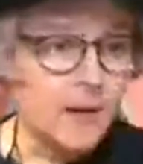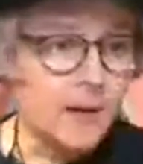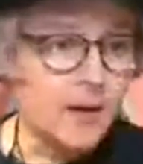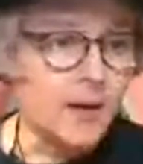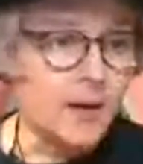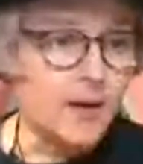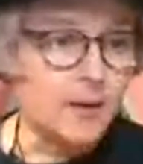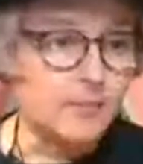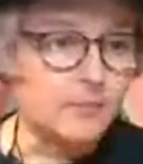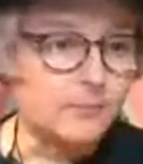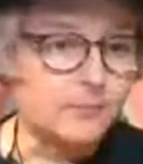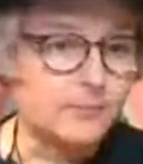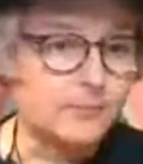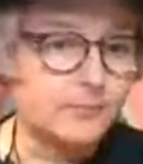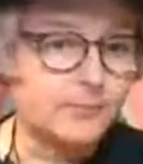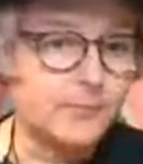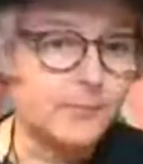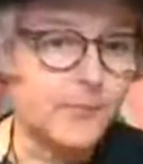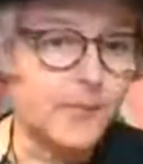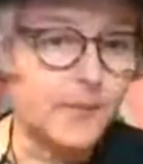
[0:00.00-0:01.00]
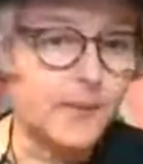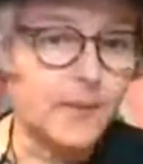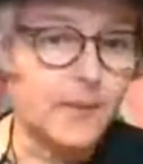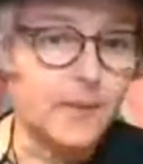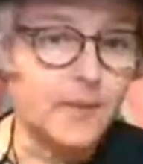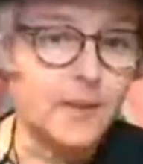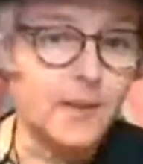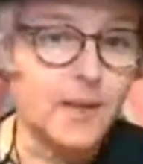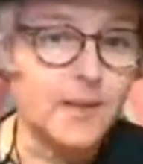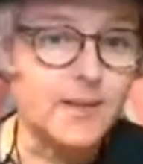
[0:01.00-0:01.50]
And
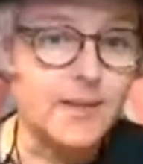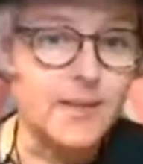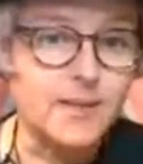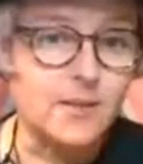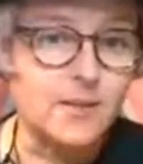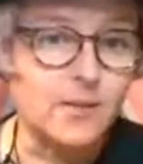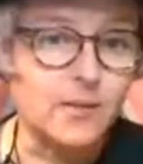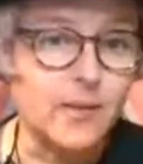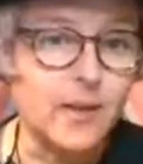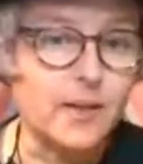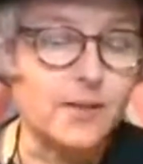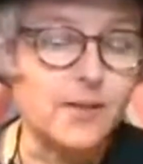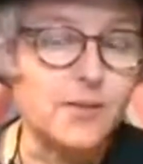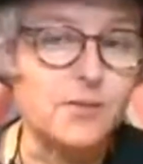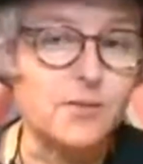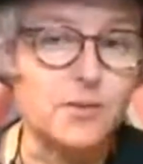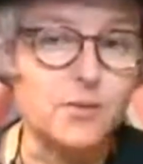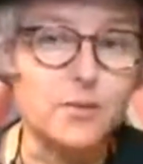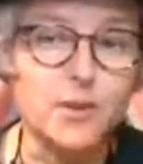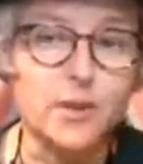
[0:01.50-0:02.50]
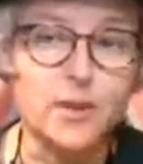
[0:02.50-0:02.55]
still, that's no